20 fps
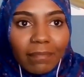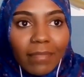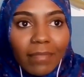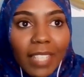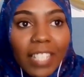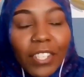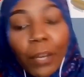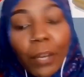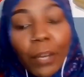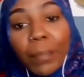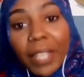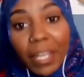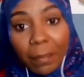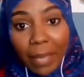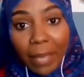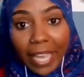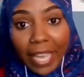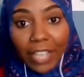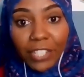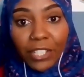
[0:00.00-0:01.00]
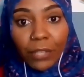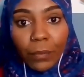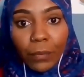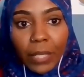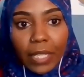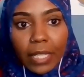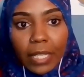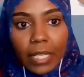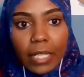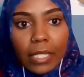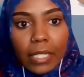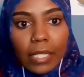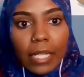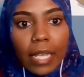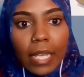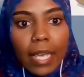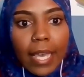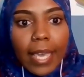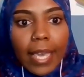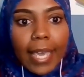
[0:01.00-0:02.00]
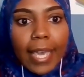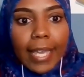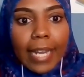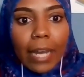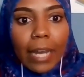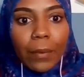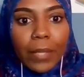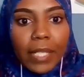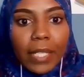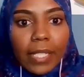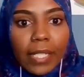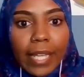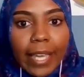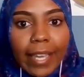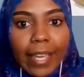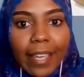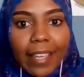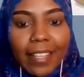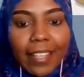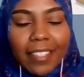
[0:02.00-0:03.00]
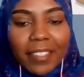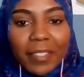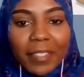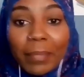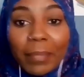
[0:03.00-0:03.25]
so being patient with us. And I would say,